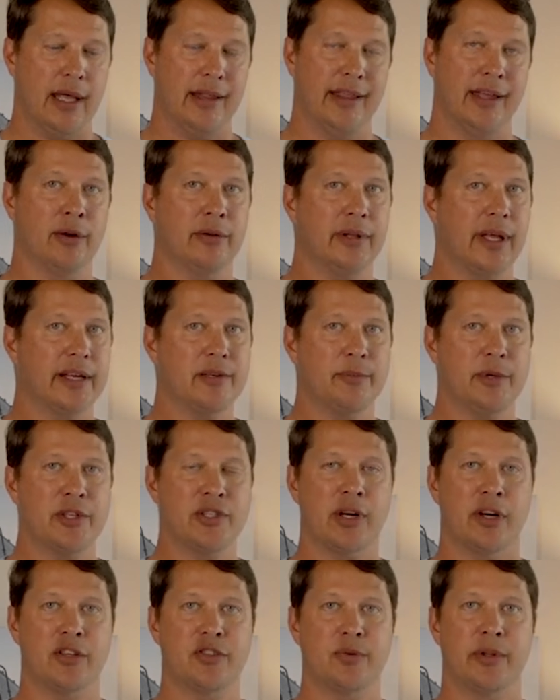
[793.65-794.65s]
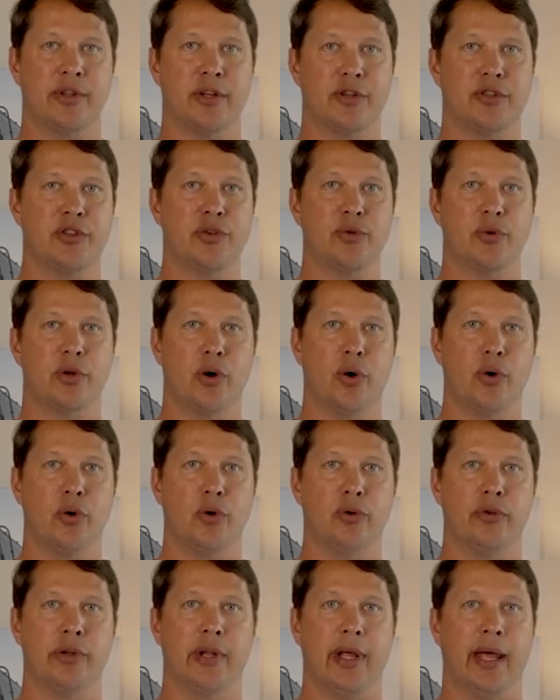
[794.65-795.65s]
they don't like to be charged when they're too
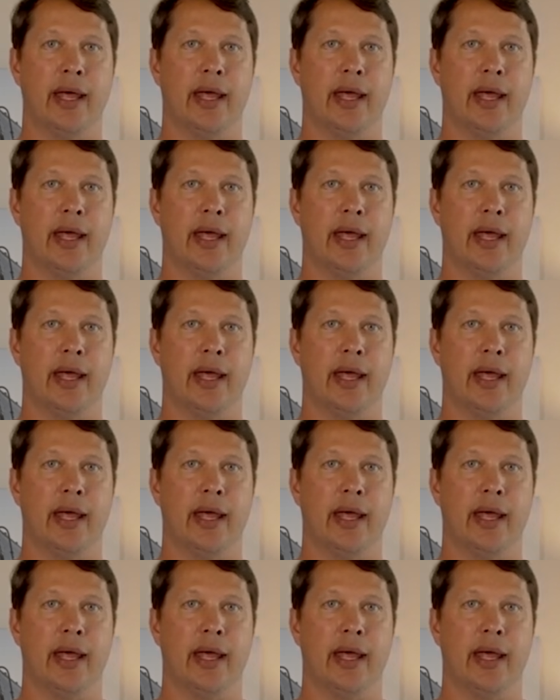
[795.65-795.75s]
cold,